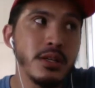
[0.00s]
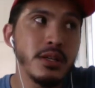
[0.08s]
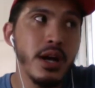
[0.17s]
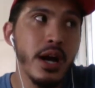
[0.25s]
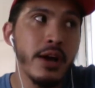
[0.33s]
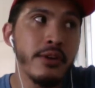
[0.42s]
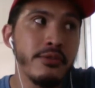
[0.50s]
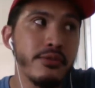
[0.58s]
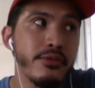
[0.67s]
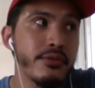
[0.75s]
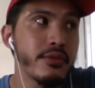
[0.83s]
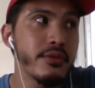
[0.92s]
I've
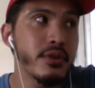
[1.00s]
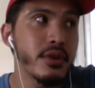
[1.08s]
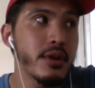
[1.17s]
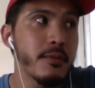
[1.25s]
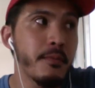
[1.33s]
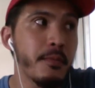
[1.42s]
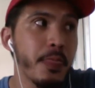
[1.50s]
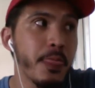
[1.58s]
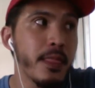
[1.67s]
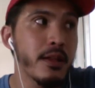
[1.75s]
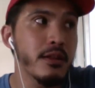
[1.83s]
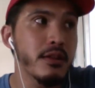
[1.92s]

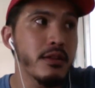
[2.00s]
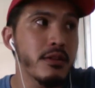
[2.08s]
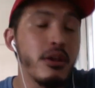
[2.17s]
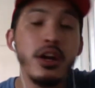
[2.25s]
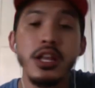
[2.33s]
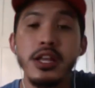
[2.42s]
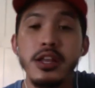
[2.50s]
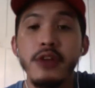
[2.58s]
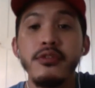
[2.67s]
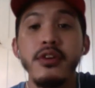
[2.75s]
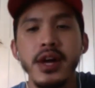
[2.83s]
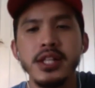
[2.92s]
luckily enough,
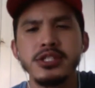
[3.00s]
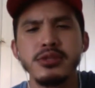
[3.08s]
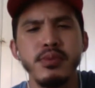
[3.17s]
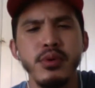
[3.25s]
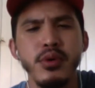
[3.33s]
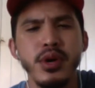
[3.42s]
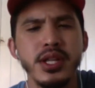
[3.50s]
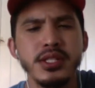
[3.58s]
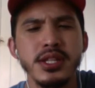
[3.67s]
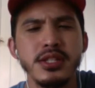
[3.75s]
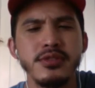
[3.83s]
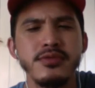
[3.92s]
I've had support in the
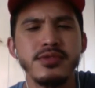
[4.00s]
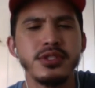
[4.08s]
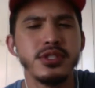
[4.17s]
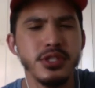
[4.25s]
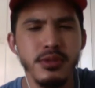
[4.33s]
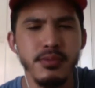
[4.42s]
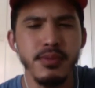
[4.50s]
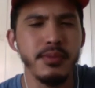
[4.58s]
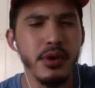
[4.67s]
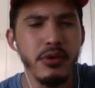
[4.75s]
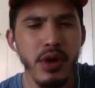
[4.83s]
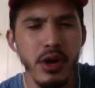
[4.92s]
sense of just the
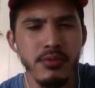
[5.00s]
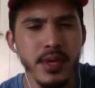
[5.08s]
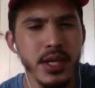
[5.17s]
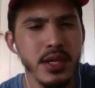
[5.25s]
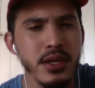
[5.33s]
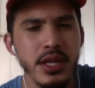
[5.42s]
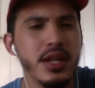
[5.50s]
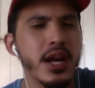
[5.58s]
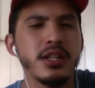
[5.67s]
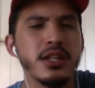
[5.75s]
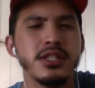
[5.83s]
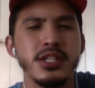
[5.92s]
people around me and
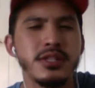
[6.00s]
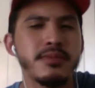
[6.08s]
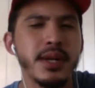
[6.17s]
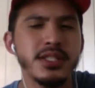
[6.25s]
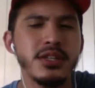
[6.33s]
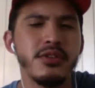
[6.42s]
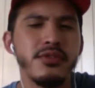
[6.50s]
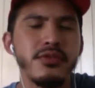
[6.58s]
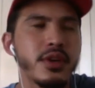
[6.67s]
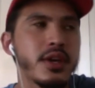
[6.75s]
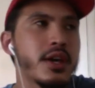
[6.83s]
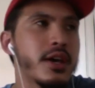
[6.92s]
kind of teaching myself.
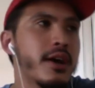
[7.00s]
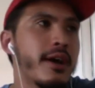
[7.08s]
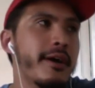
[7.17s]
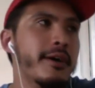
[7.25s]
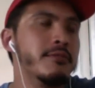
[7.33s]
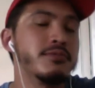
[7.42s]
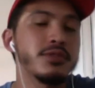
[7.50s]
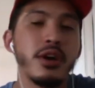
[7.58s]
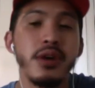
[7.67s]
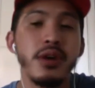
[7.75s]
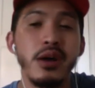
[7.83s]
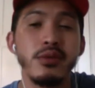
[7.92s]

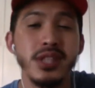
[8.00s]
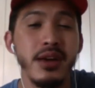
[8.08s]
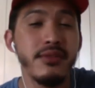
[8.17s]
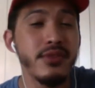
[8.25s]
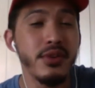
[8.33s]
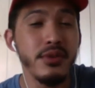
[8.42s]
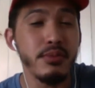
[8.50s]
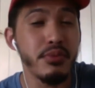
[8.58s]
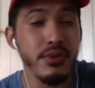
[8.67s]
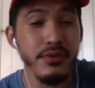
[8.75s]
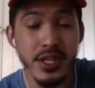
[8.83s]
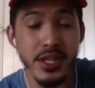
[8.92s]
So I would say I'm very
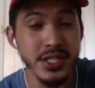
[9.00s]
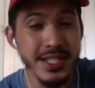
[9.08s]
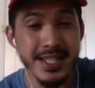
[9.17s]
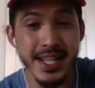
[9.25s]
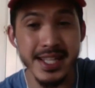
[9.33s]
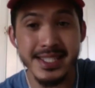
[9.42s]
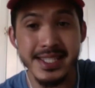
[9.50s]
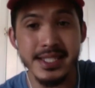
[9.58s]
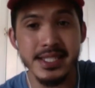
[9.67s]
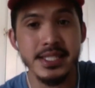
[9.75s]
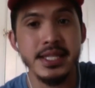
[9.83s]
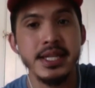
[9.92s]
privileged in that sense.